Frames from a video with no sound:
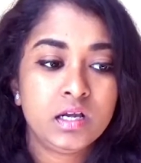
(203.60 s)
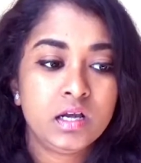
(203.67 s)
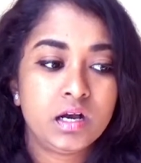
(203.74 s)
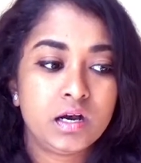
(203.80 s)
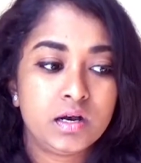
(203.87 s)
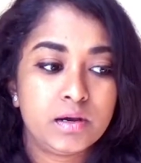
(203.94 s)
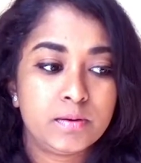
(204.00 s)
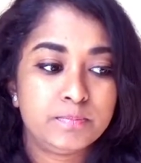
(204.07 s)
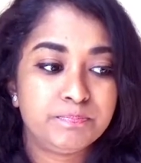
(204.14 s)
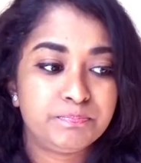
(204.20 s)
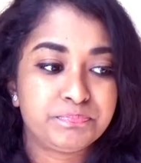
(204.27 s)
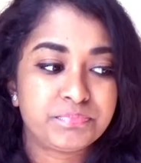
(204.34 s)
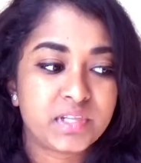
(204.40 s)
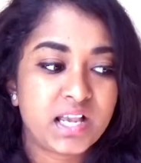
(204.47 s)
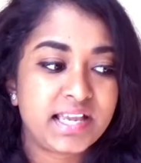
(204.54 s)

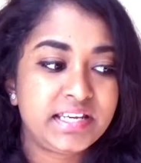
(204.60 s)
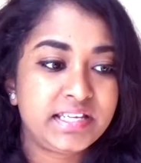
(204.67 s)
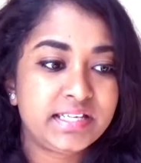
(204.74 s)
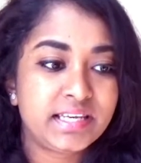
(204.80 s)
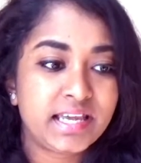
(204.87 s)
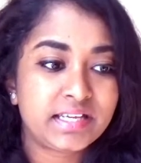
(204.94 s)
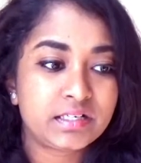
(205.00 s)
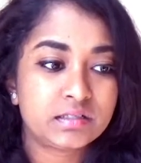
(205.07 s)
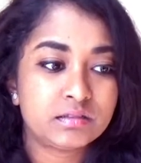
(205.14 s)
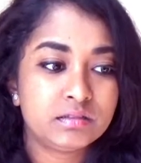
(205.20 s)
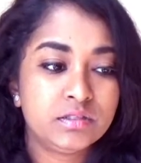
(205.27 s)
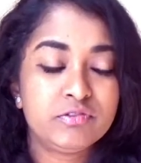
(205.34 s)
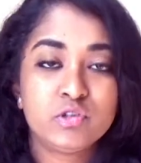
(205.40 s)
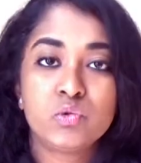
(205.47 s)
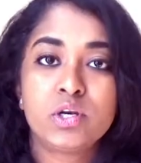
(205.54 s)
um, any like
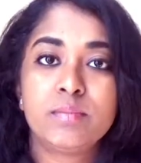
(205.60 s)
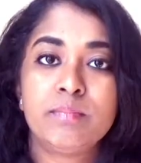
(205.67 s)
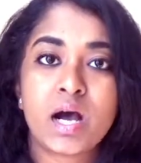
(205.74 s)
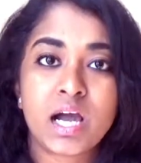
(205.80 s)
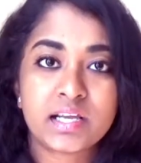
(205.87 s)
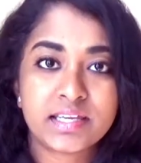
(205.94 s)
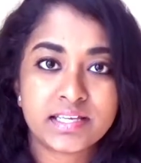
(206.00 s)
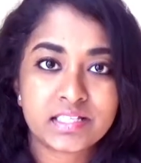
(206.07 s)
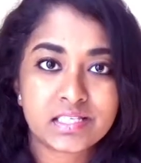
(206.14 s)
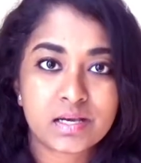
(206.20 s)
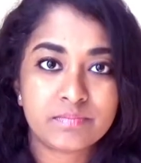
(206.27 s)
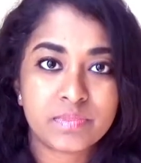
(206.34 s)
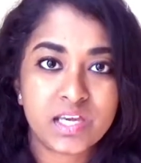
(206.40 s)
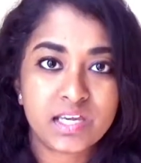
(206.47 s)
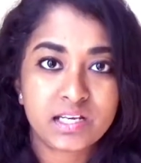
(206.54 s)
if you want to market
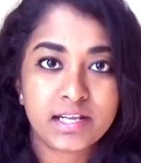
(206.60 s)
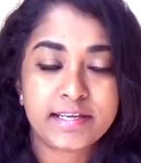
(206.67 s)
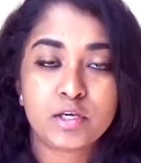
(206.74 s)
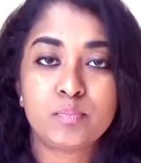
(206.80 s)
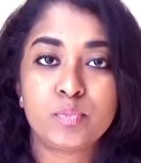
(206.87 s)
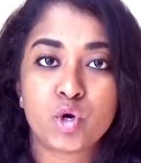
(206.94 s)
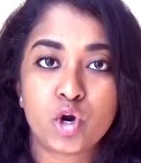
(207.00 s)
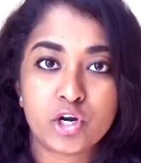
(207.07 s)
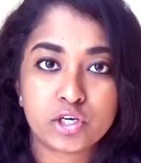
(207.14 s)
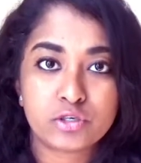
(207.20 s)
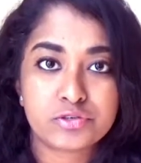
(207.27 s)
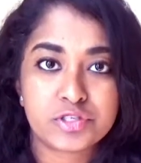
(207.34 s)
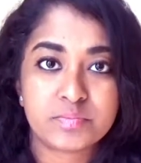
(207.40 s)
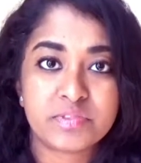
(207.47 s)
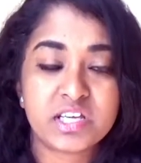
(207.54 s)
something like your product
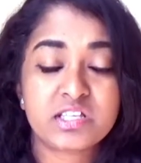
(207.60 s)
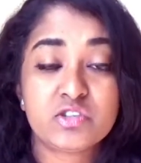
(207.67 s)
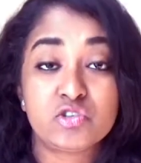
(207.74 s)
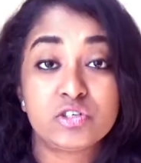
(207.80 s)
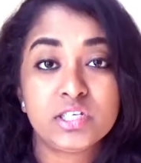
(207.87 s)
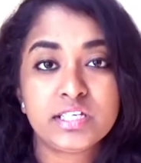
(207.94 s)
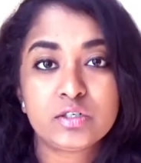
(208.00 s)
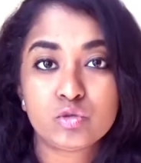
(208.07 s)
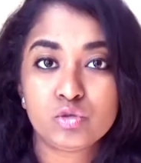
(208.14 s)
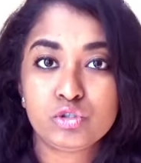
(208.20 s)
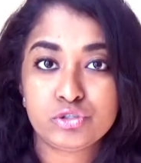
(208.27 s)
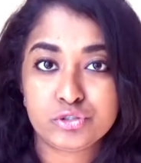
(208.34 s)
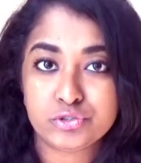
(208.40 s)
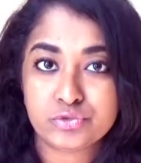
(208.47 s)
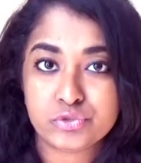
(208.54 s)
or something, it's really cool
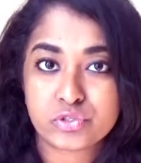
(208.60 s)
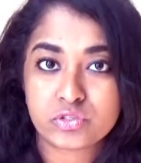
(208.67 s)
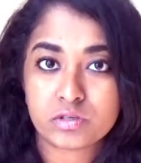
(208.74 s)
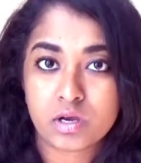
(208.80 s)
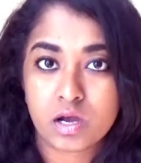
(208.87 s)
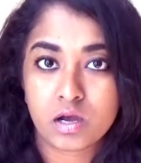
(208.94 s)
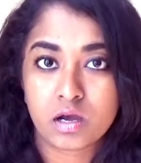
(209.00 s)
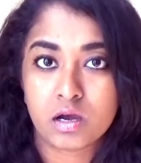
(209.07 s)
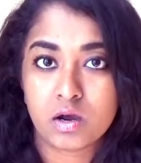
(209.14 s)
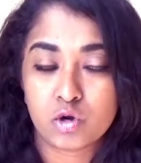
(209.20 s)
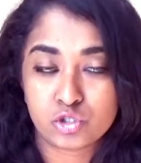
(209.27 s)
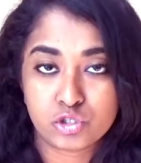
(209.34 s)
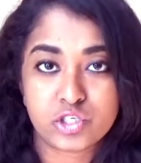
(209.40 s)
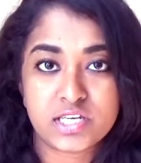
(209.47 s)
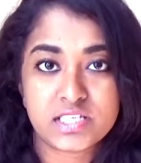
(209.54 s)
to use uh,
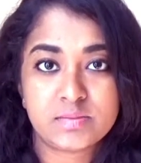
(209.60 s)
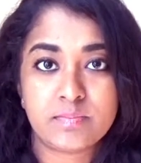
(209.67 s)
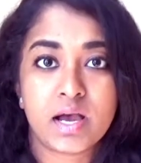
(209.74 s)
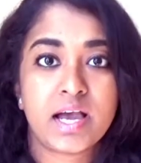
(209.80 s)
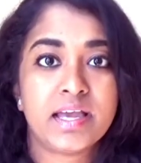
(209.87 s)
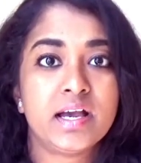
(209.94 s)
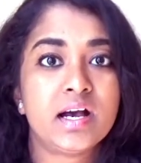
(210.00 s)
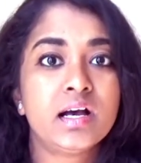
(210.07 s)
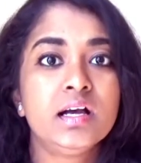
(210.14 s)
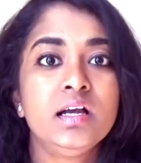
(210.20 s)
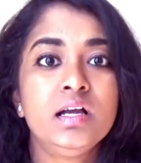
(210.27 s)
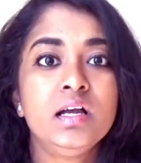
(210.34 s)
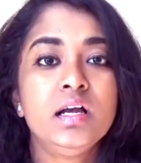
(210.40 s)
Autodesk Maya.